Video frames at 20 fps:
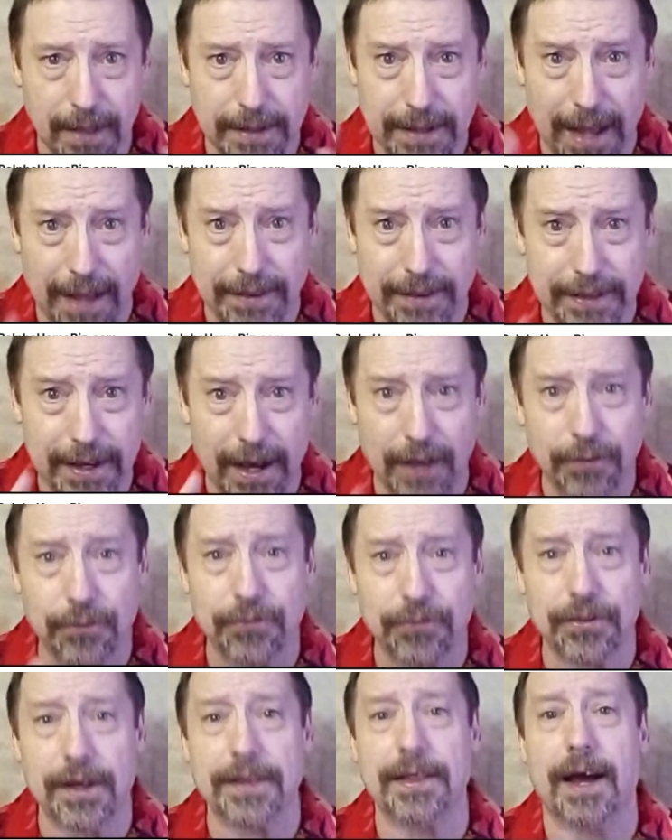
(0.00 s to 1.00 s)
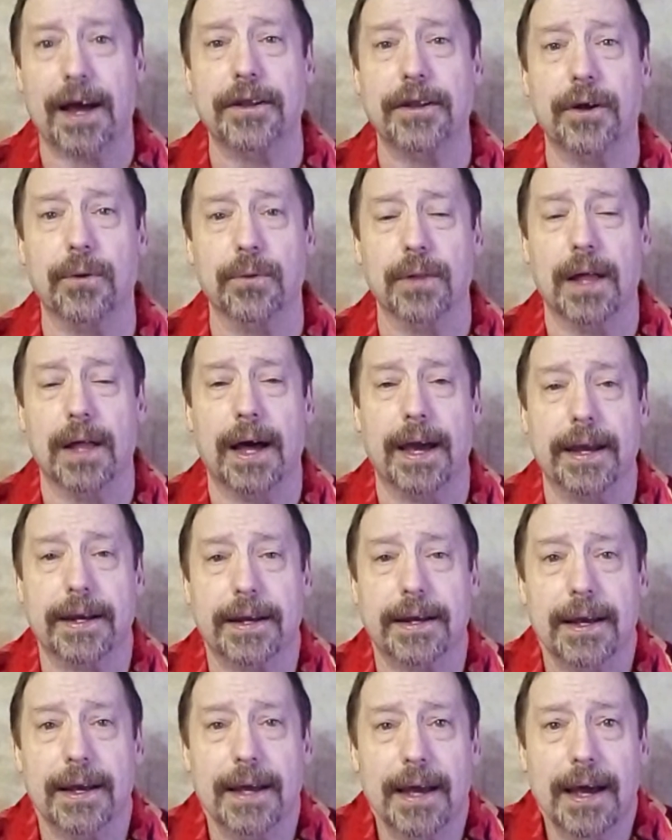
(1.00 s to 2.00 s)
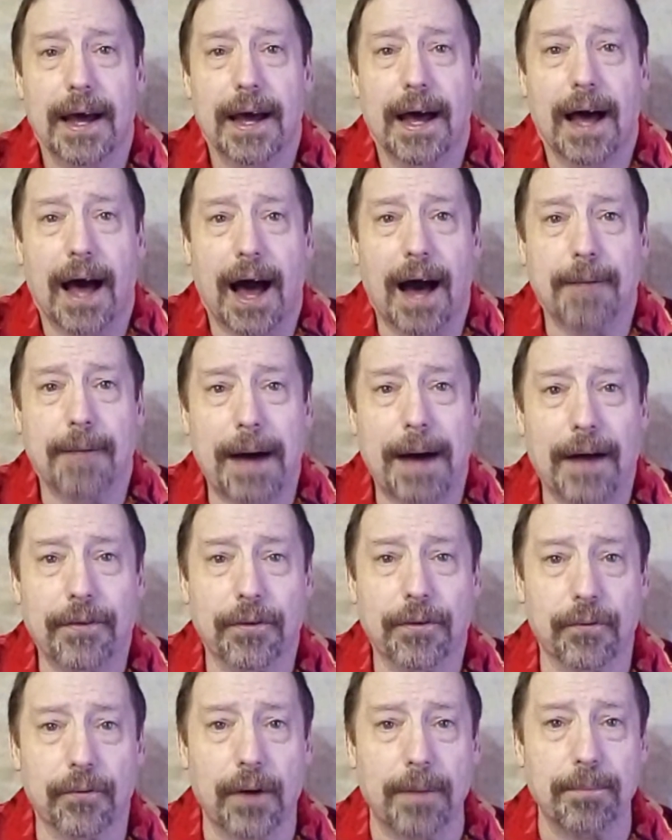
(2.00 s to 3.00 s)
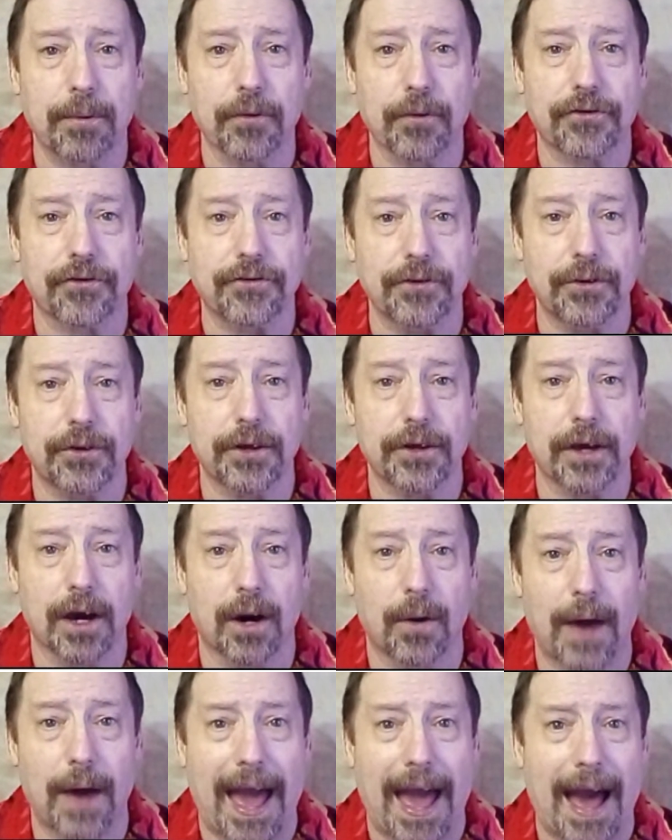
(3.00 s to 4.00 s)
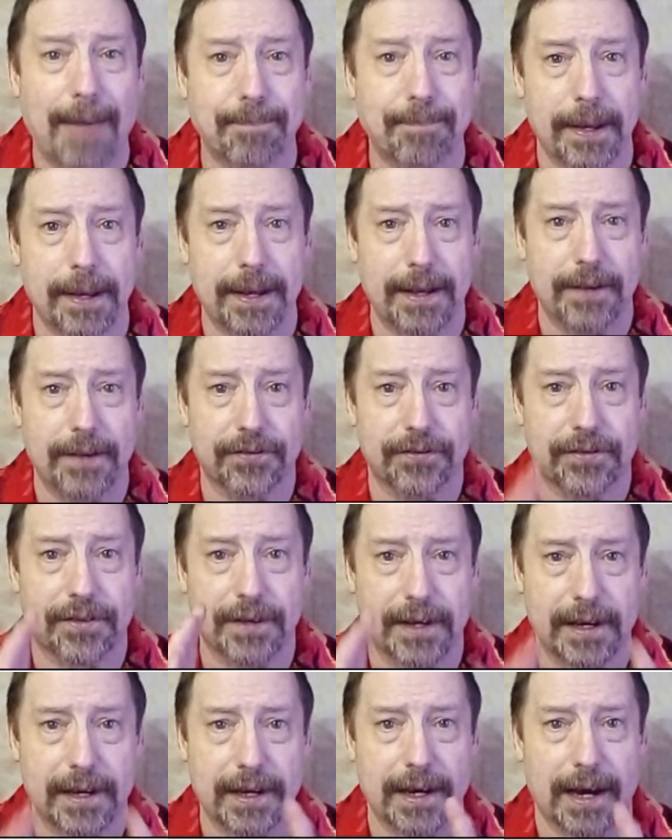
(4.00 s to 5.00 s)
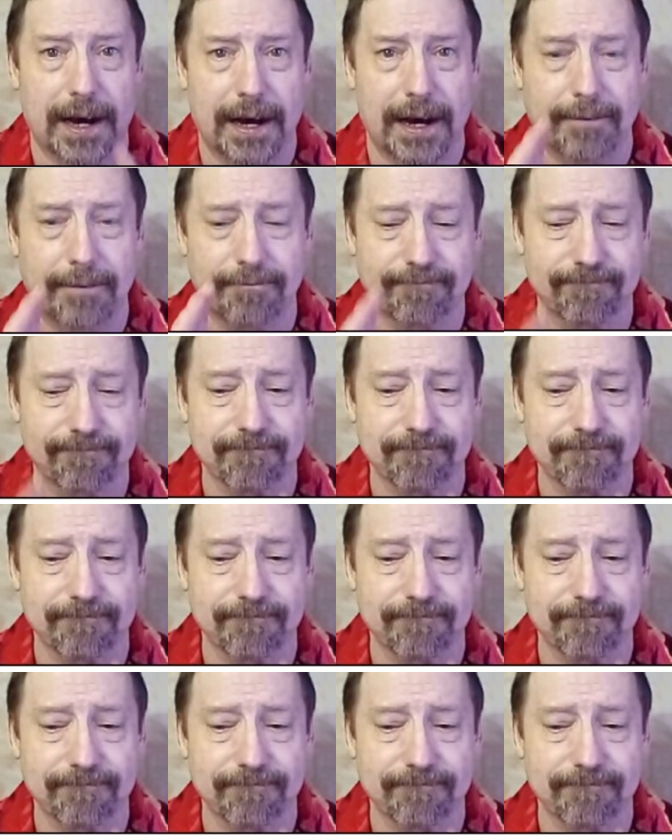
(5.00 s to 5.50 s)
Now, the other thing that I don't like about the Rumble Studio app is the